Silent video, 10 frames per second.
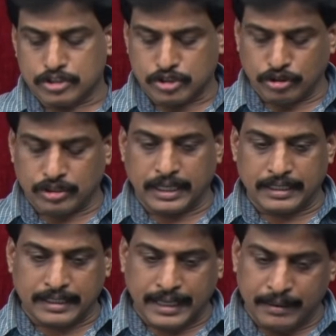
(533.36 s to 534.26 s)
So
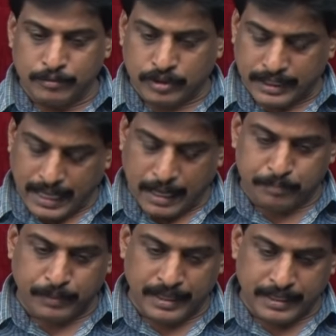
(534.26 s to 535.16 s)
that time you can
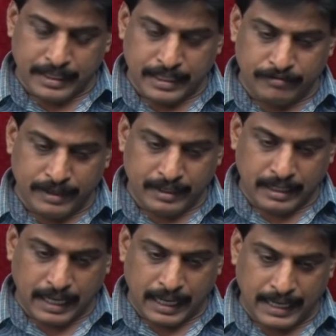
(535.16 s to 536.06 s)
apply even
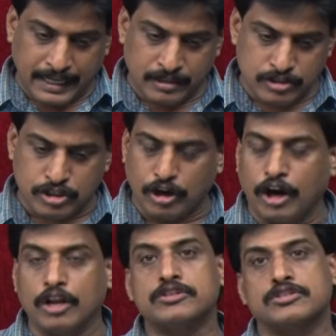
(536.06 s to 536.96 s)
lines
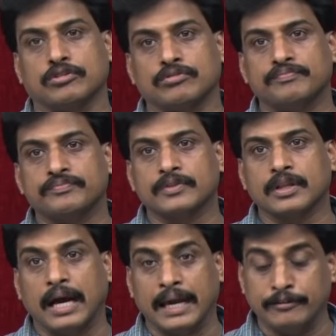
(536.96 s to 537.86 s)
also,
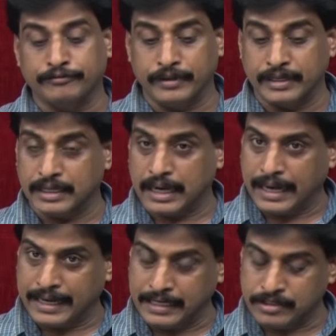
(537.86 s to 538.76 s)

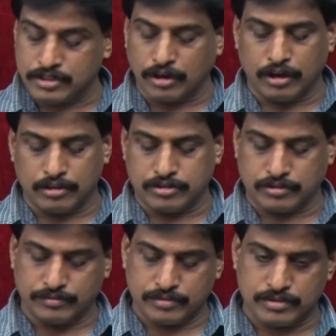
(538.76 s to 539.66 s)
-lines
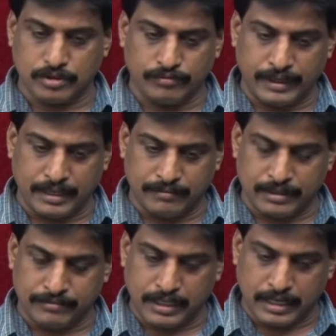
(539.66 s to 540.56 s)
also. So
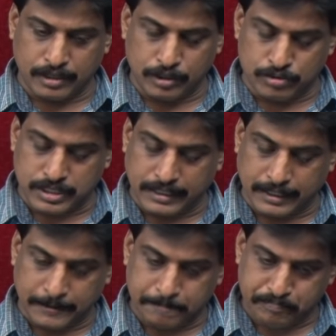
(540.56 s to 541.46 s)
whenever we are using
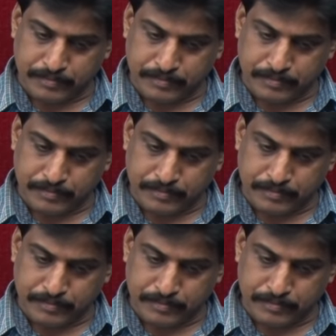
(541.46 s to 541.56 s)
that,